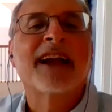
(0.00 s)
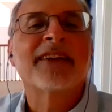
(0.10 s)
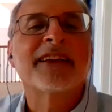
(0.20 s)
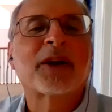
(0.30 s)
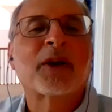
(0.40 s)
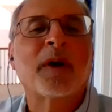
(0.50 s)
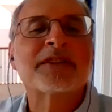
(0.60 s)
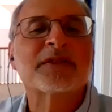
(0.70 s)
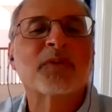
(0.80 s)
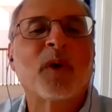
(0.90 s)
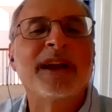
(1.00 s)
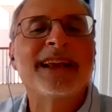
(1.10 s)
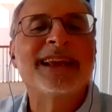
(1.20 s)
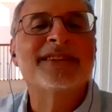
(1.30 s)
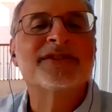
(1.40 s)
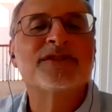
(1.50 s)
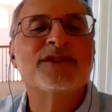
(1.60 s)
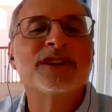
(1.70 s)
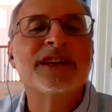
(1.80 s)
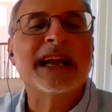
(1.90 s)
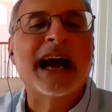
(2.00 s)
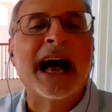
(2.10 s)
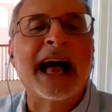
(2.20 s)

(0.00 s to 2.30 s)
getting a question. What is GILEE?